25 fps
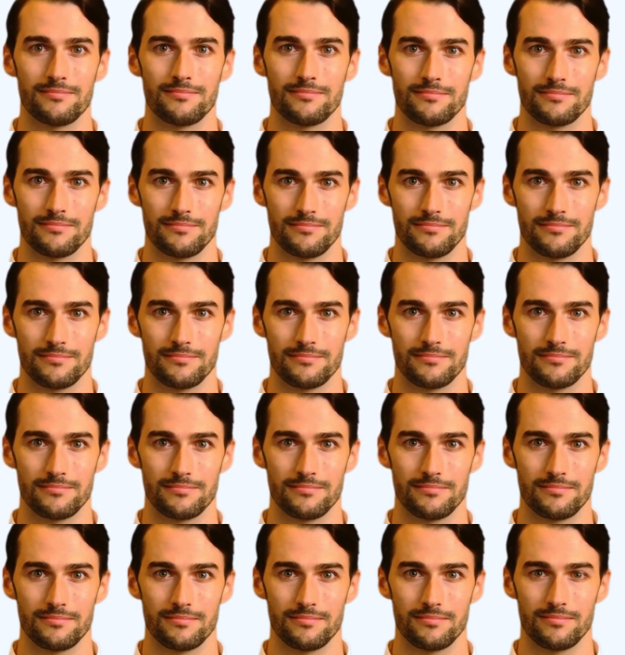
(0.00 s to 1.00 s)

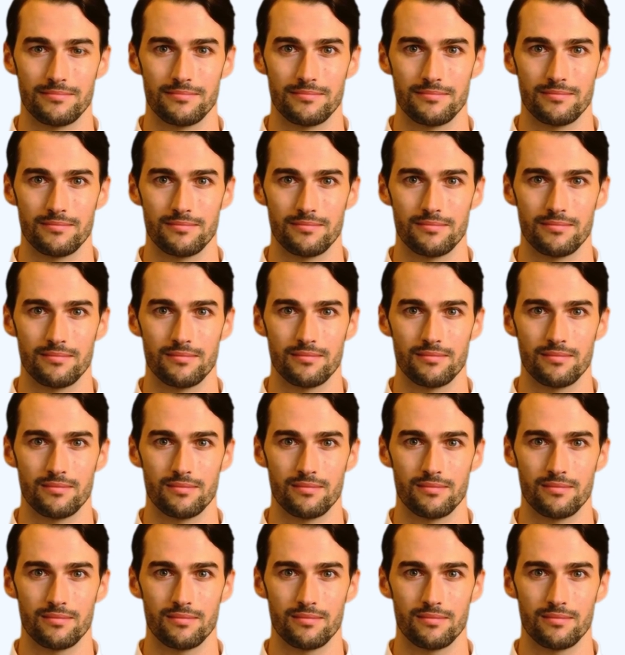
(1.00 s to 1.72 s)
(silence)